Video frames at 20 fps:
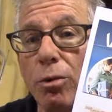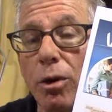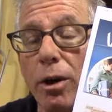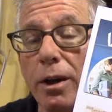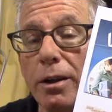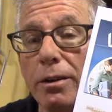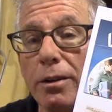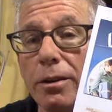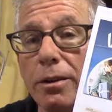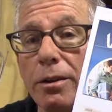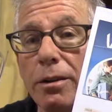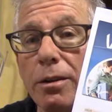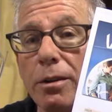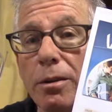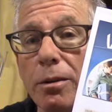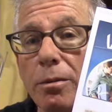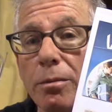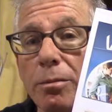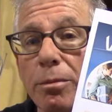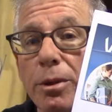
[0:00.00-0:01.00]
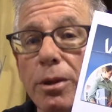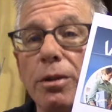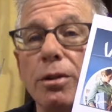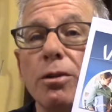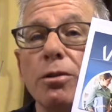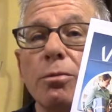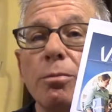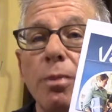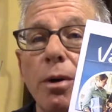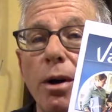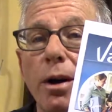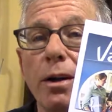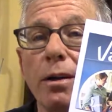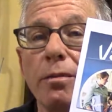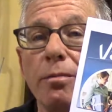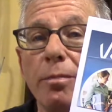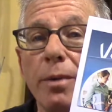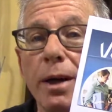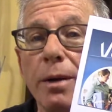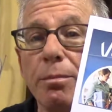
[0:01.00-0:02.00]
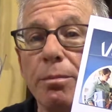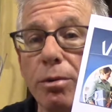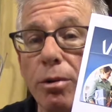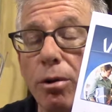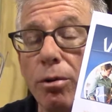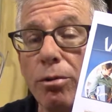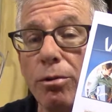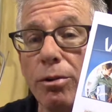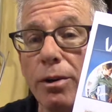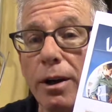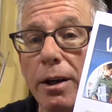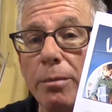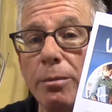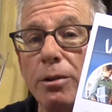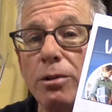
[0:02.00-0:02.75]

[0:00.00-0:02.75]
wanted, because part of my program